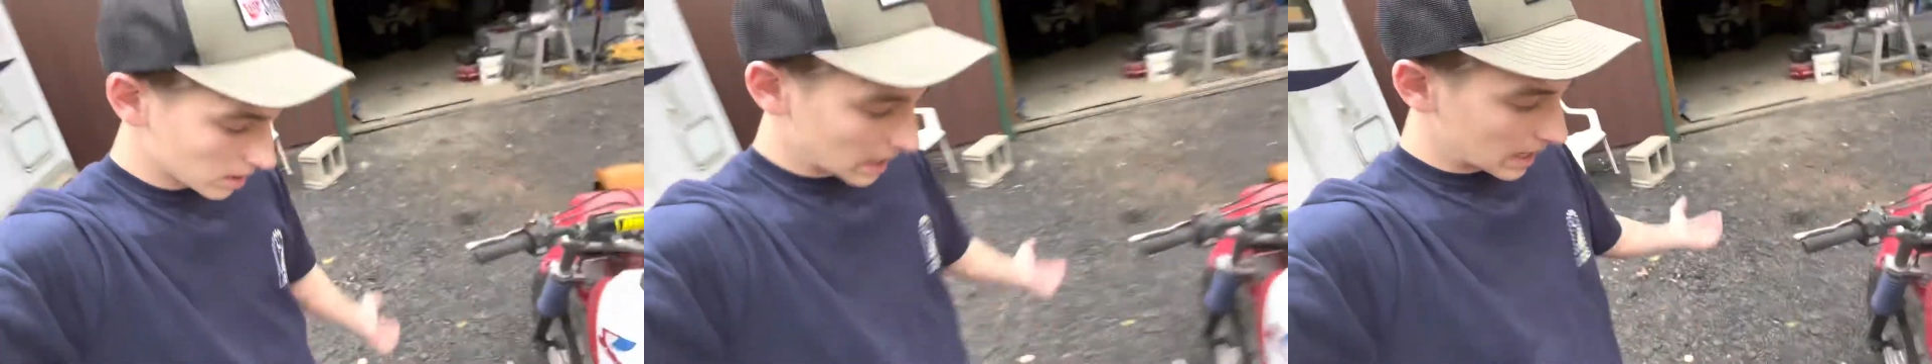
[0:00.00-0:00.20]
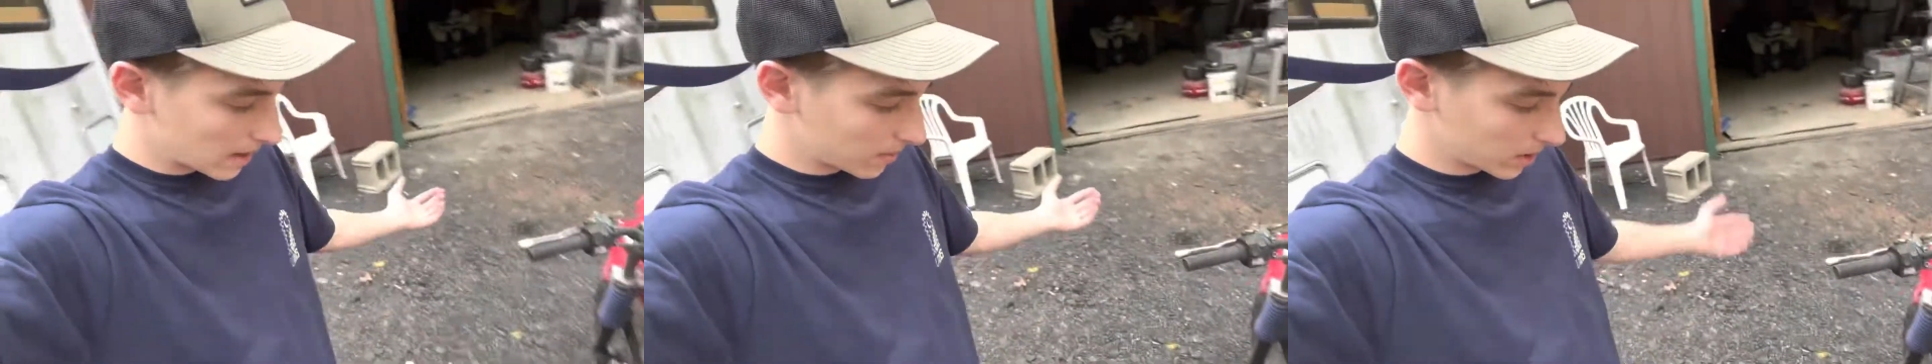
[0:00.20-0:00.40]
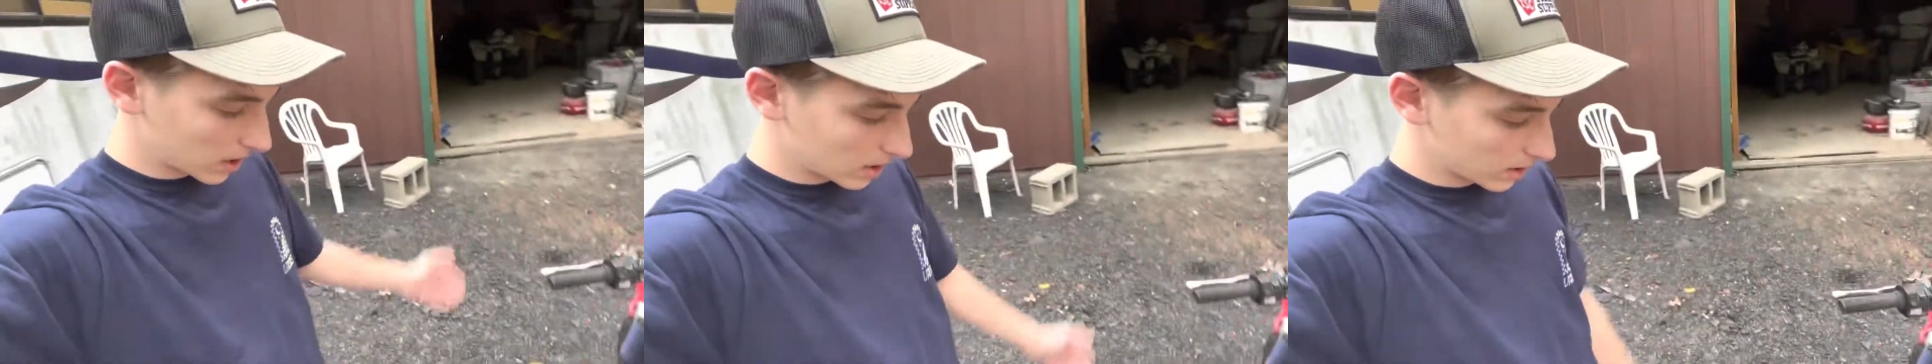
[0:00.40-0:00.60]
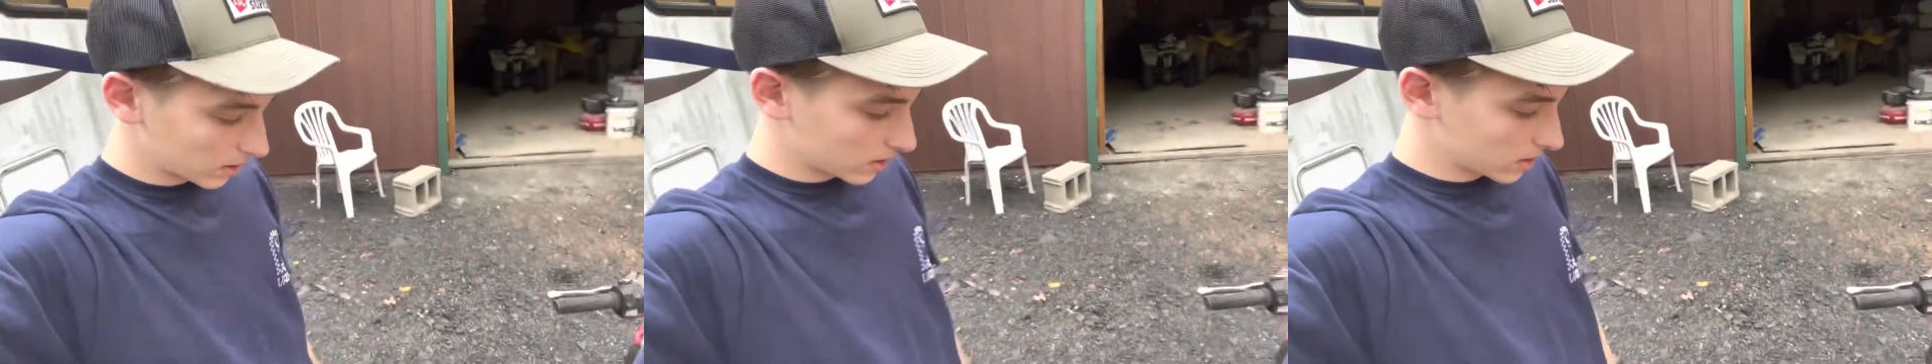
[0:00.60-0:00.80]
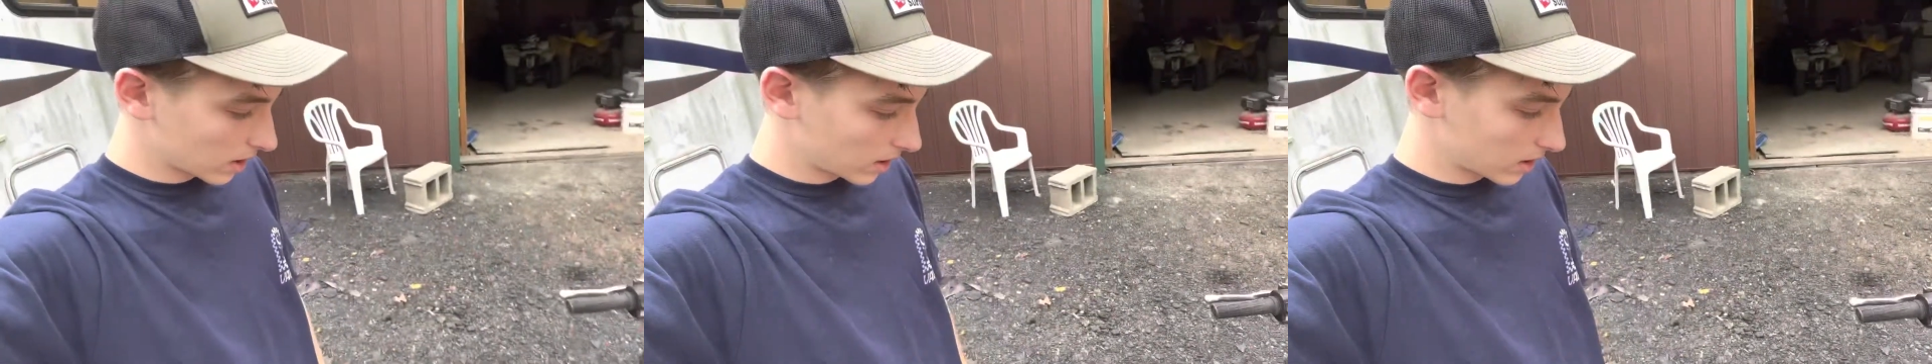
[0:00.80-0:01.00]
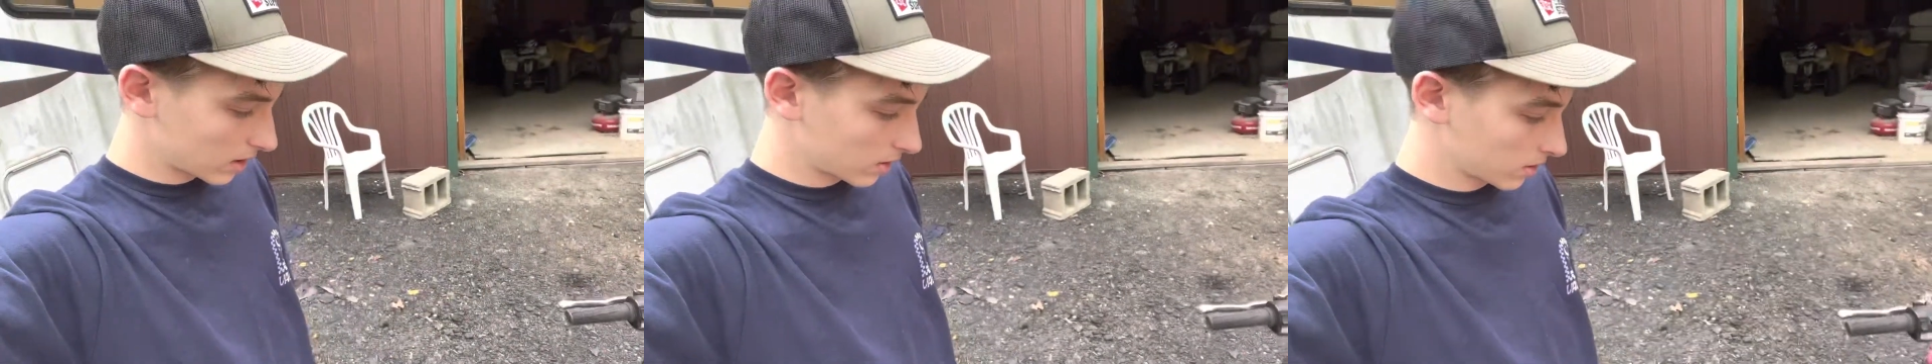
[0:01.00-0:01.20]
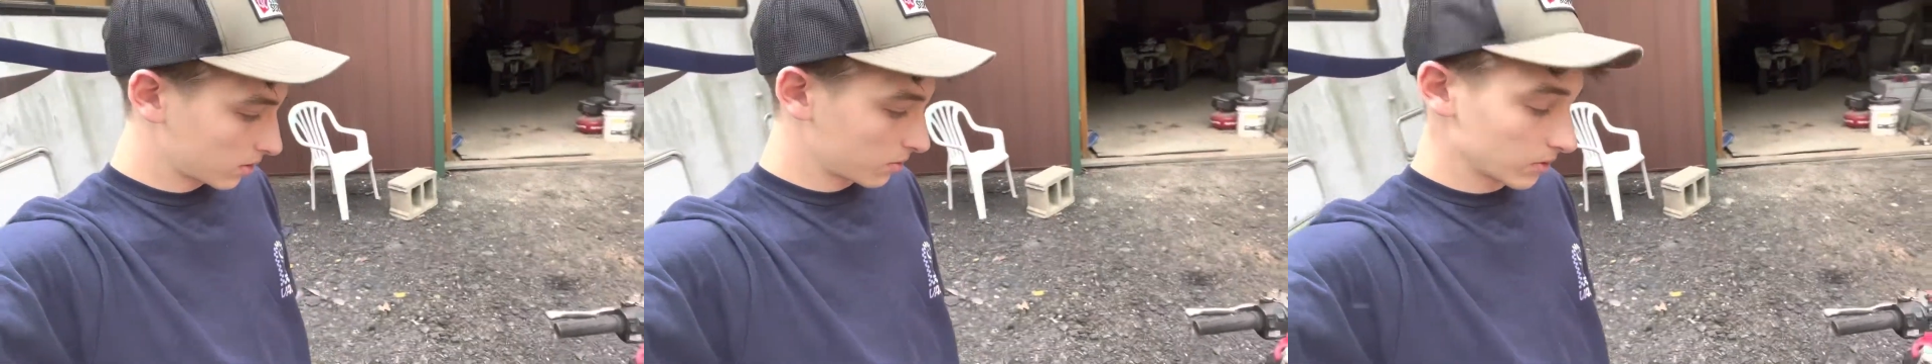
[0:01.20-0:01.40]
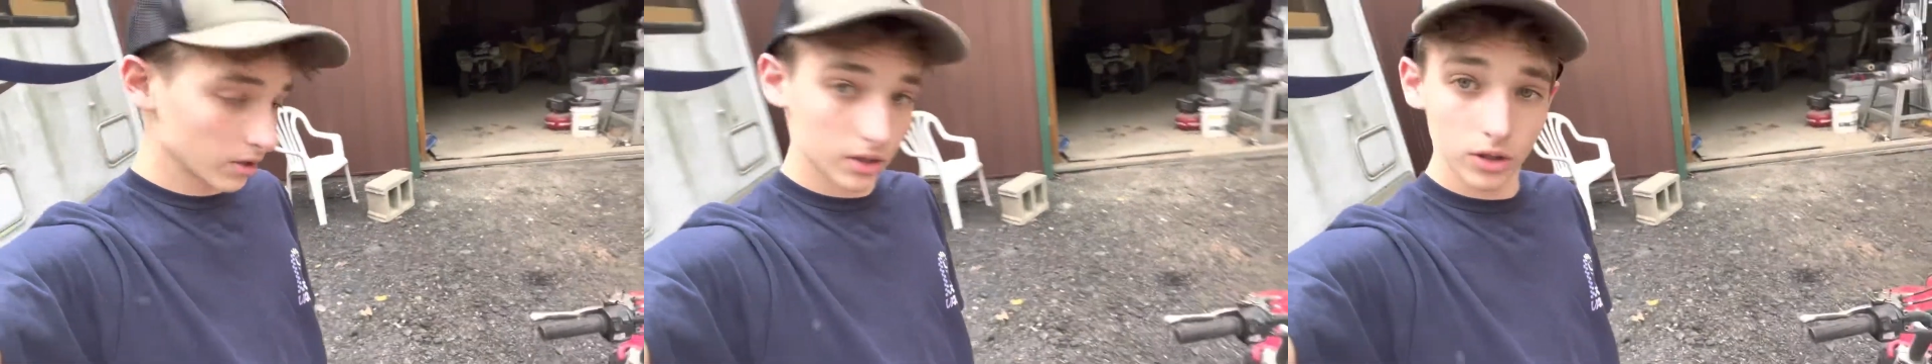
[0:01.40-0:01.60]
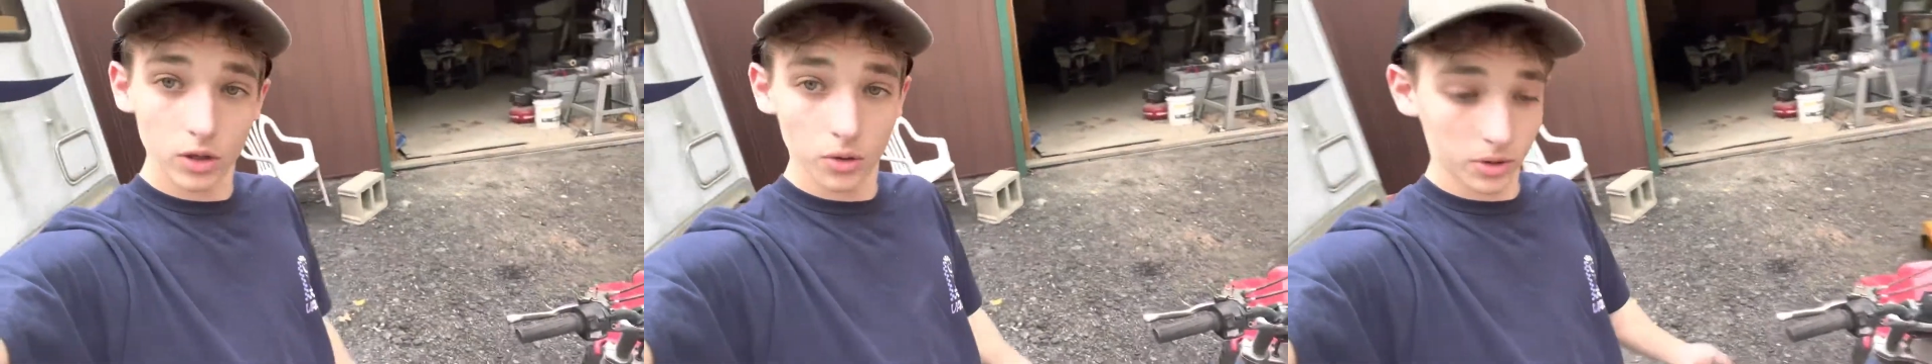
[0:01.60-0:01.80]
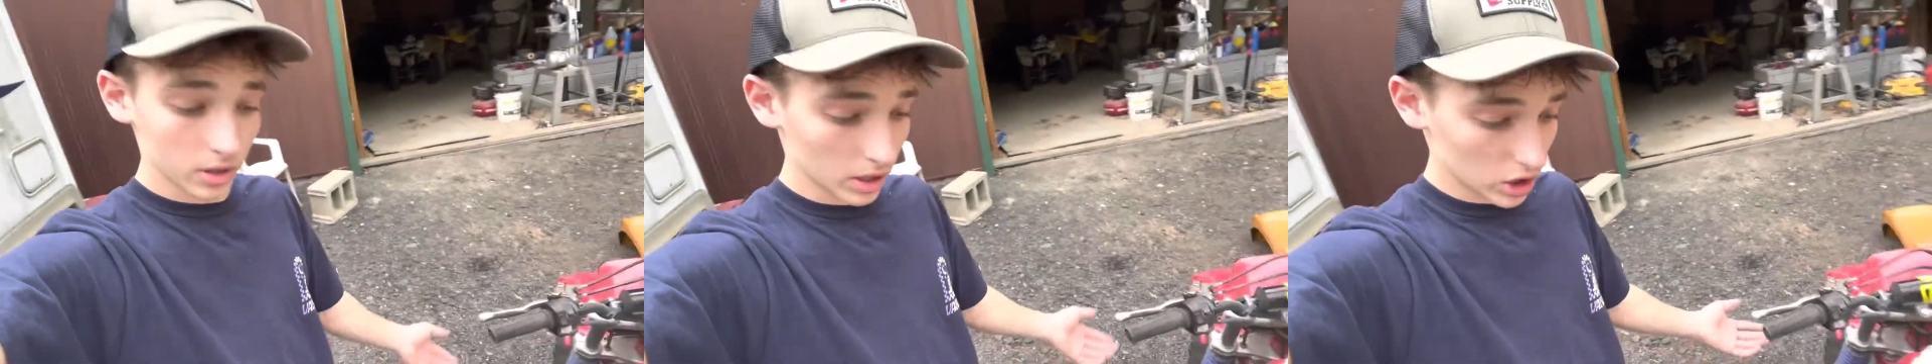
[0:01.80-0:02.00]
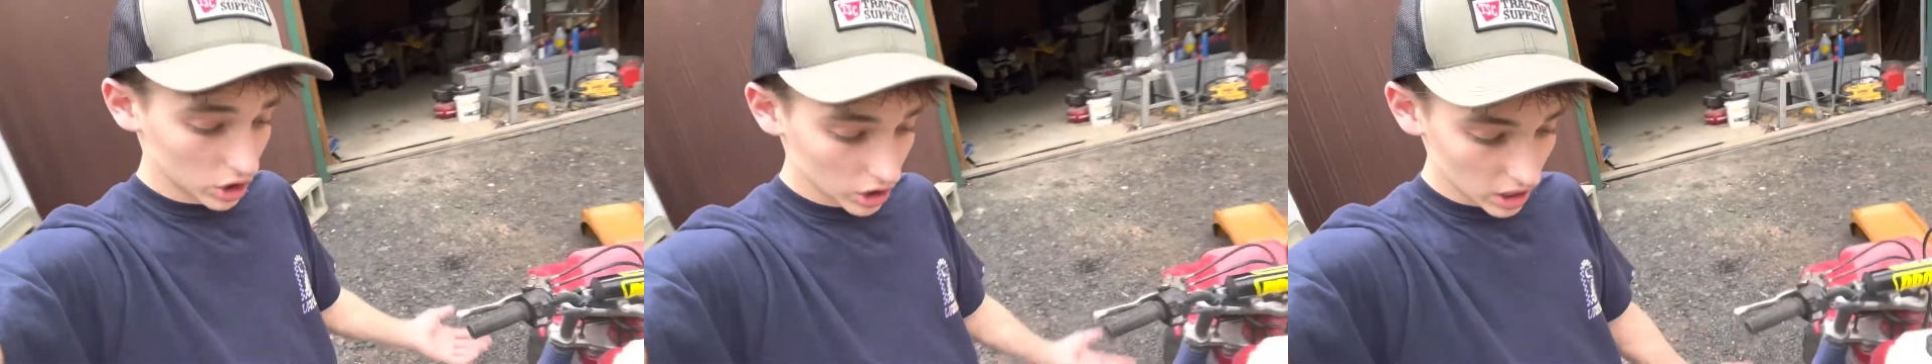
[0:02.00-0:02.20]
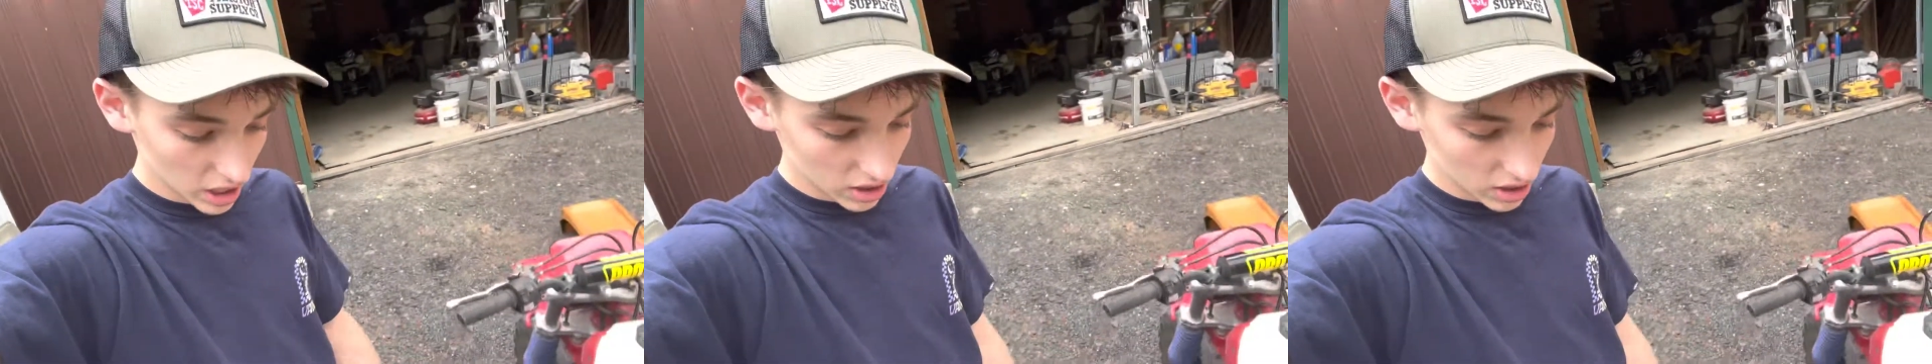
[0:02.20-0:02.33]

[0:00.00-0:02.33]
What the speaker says: I mean, there's nothing else really to it besides chain,